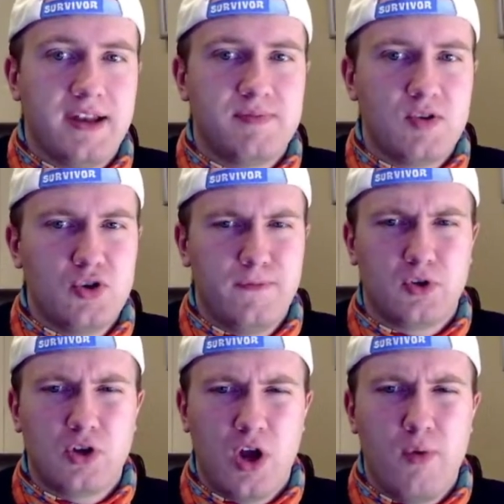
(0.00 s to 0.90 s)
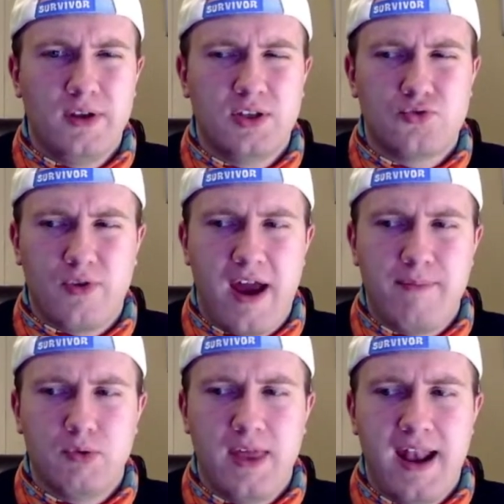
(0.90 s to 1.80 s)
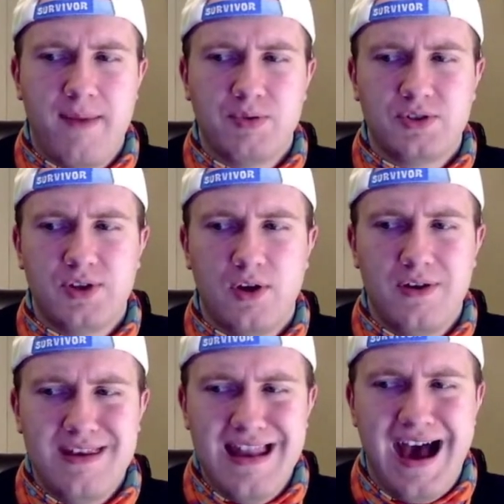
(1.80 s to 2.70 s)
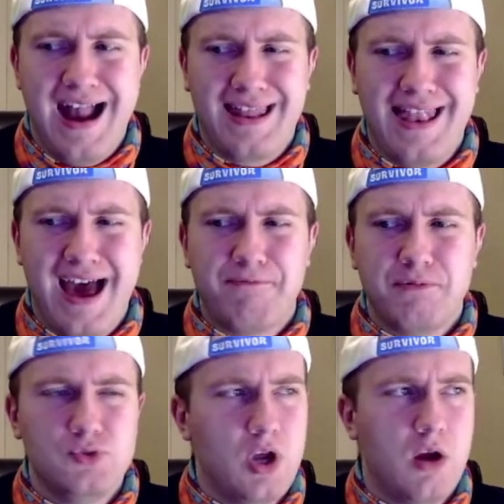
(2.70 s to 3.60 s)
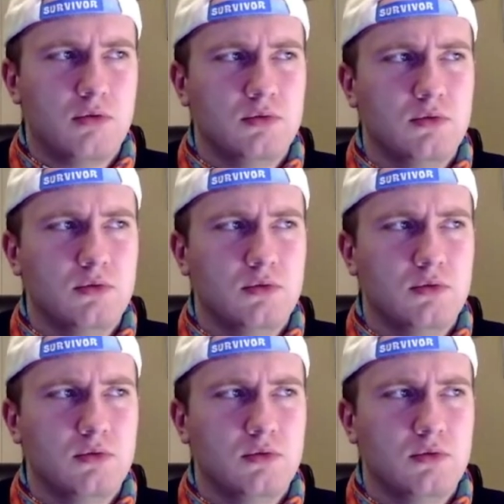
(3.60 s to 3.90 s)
especially for going to Tribal that episode. Not a lot from Joe.